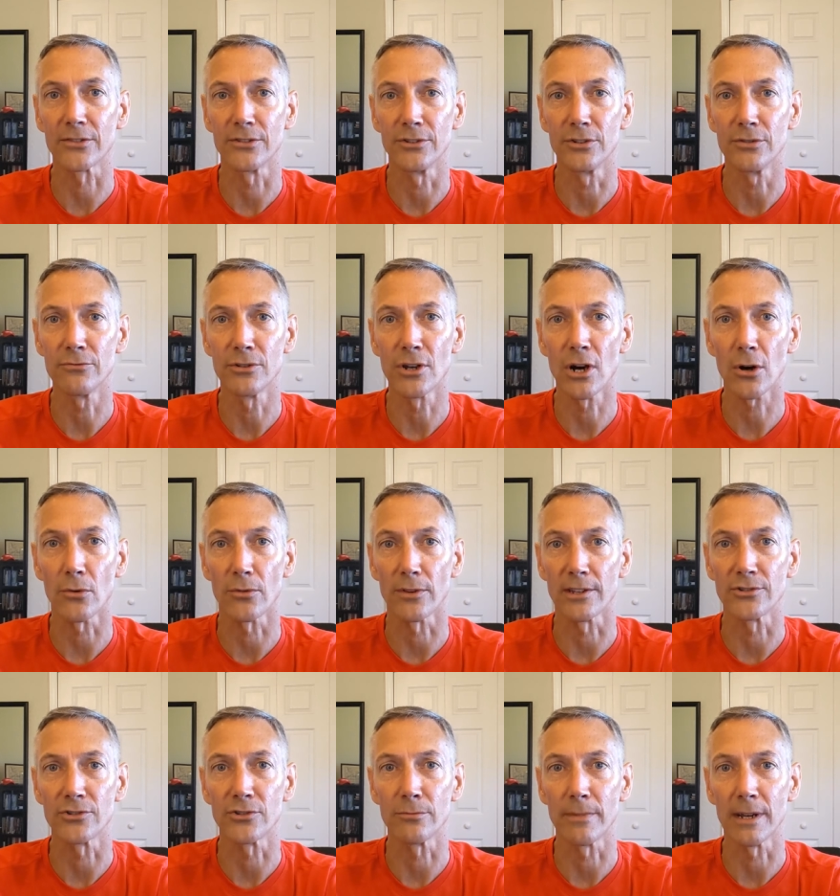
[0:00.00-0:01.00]
you know
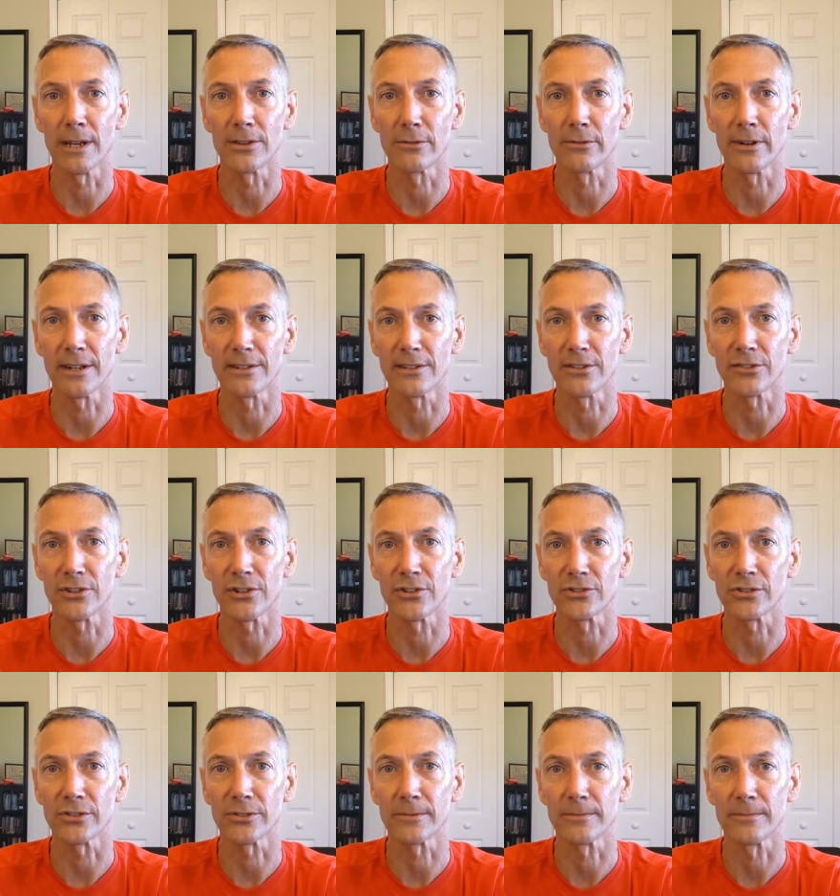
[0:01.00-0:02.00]
that you made the right
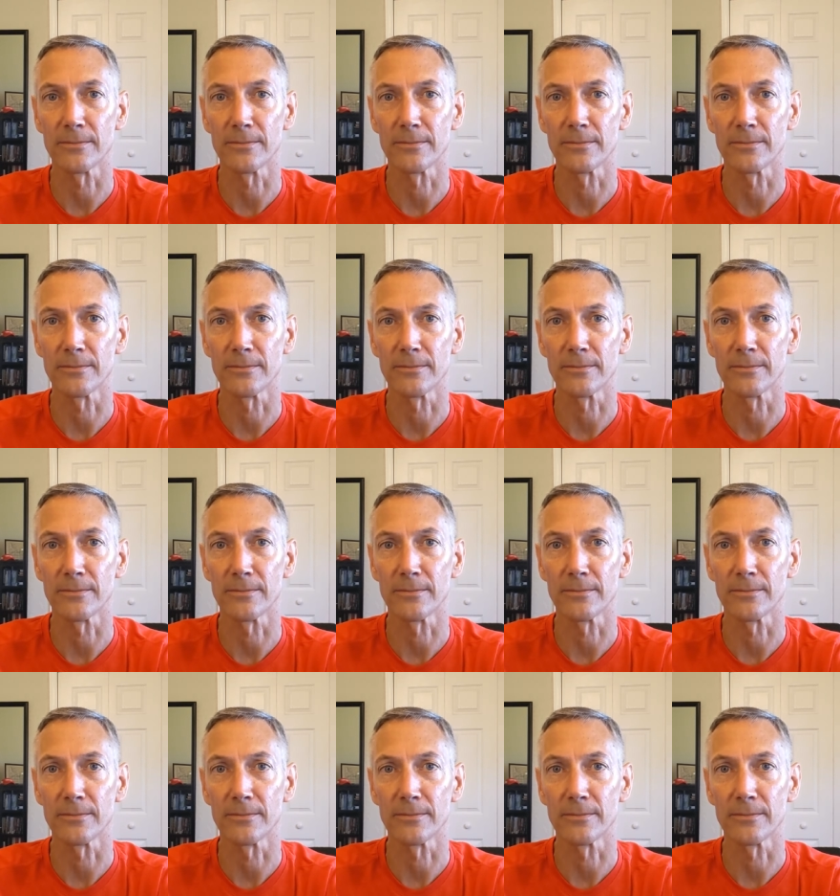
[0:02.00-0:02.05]
decision.